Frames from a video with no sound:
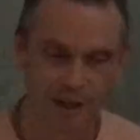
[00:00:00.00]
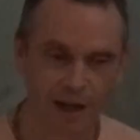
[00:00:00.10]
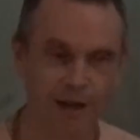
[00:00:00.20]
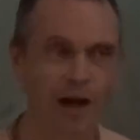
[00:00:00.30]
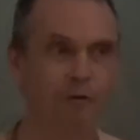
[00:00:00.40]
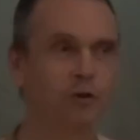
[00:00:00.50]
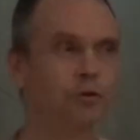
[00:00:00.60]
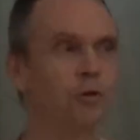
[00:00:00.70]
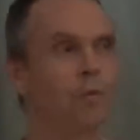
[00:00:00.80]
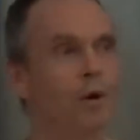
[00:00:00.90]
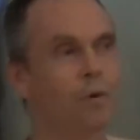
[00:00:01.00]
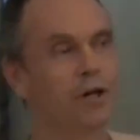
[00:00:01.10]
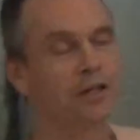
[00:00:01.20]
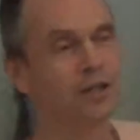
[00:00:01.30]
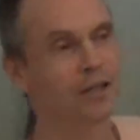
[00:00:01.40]
I was
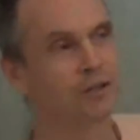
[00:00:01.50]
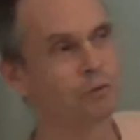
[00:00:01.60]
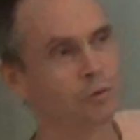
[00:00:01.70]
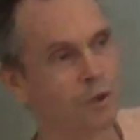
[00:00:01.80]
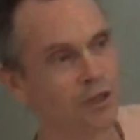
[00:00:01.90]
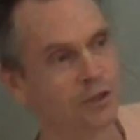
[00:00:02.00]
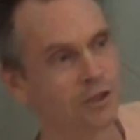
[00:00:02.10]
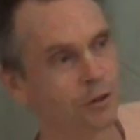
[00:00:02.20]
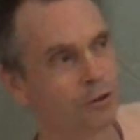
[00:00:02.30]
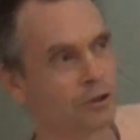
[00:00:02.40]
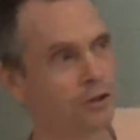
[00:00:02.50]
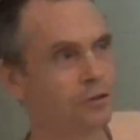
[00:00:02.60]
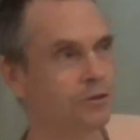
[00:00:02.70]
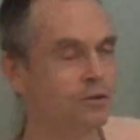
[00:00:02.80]
remembering one of the older